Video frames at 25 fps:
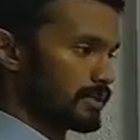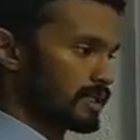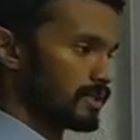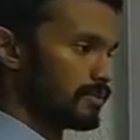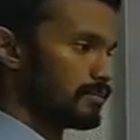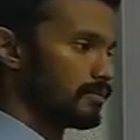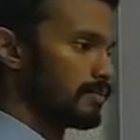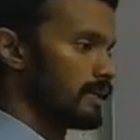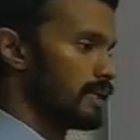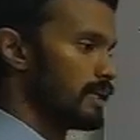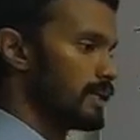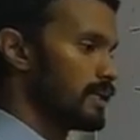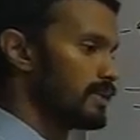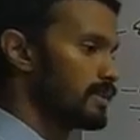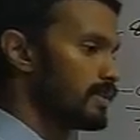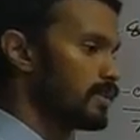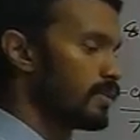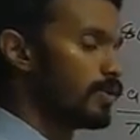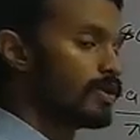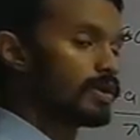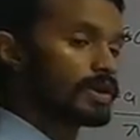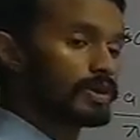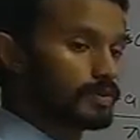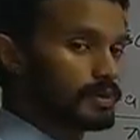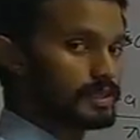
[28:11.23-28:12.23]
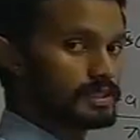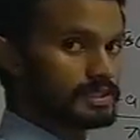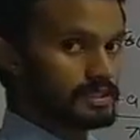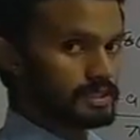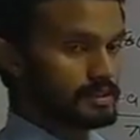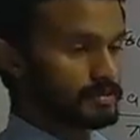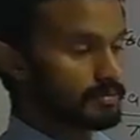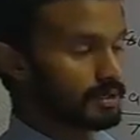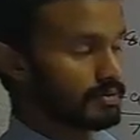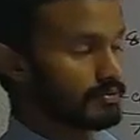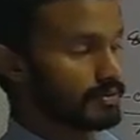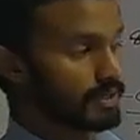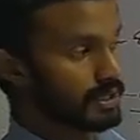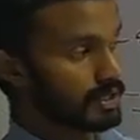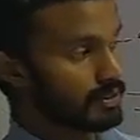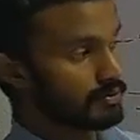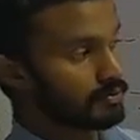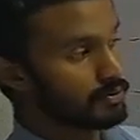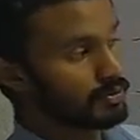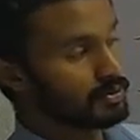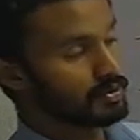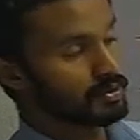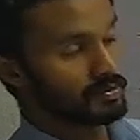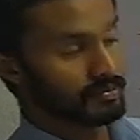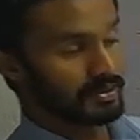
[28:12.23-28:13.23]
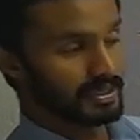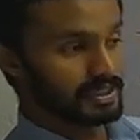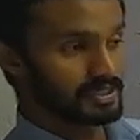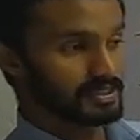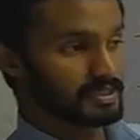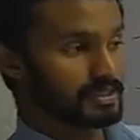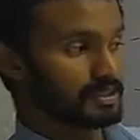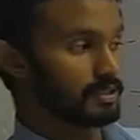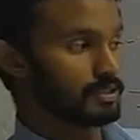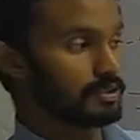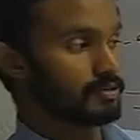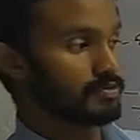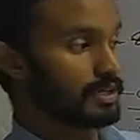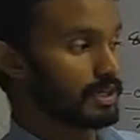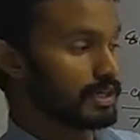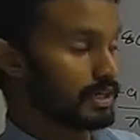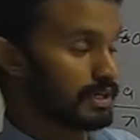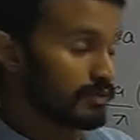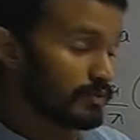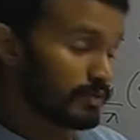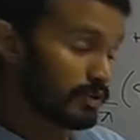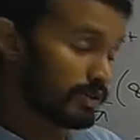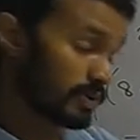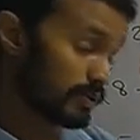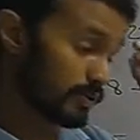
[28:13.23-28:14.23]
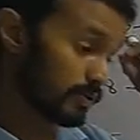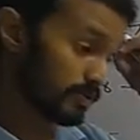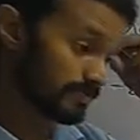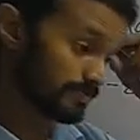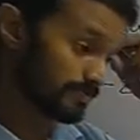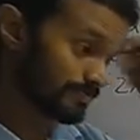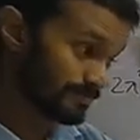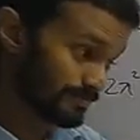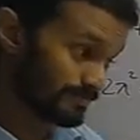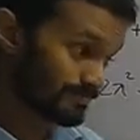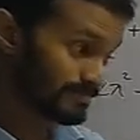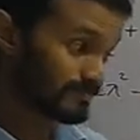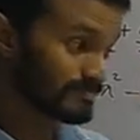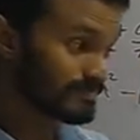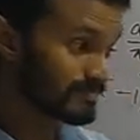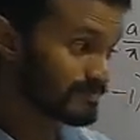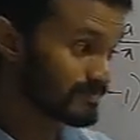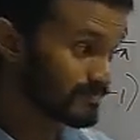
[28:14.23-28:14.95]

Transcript: I'll be completing the whole question. But what I want to mention you, what I want to